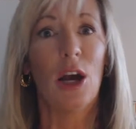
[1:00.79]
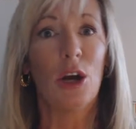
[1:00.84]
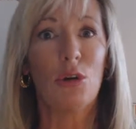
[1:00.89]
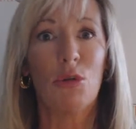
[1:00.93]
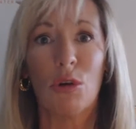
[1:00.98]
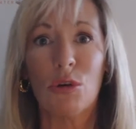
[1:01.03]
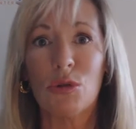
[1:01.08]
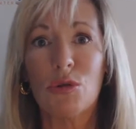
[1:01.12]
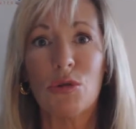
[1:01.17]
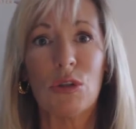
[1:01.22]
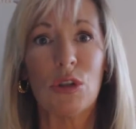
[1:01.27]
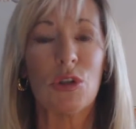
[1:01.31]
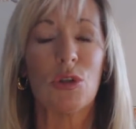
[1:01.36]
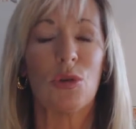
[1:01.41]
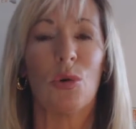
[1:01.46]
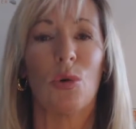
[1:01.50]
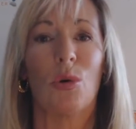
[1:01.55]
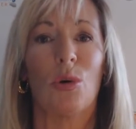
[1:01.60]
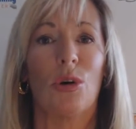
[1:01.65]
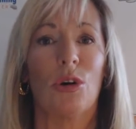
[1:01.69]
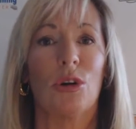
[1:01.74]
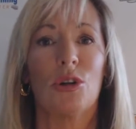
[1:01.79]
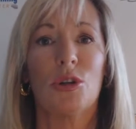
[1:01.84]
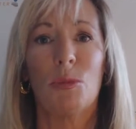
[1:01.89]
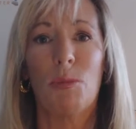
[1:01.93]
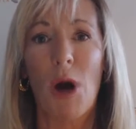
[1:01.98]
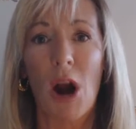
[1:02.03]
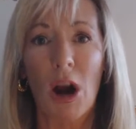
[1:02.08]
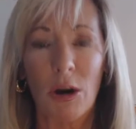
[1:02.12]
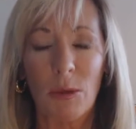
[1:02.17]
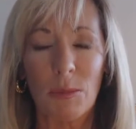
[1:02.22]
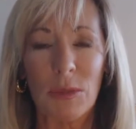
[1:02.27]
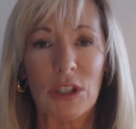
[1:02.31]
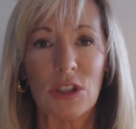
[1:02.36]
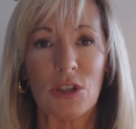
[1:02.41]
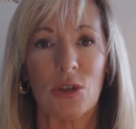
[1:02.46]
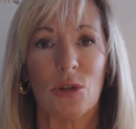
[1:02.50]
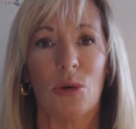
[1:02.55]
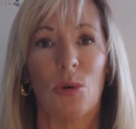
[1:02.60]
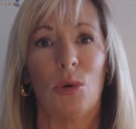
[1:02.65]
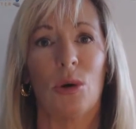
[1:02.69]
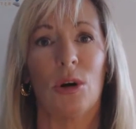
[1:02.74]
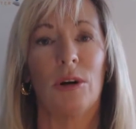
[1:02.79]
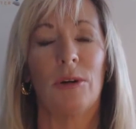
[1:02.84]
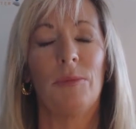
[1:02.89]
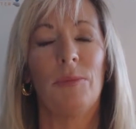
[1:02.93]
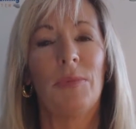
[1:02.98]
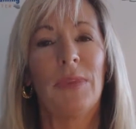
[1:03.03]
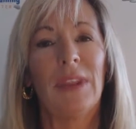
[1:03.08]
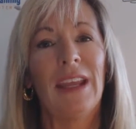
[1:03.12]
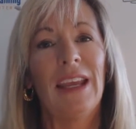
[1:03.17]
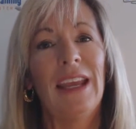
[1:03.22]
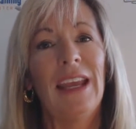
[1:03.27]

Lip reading: grocery store or department store.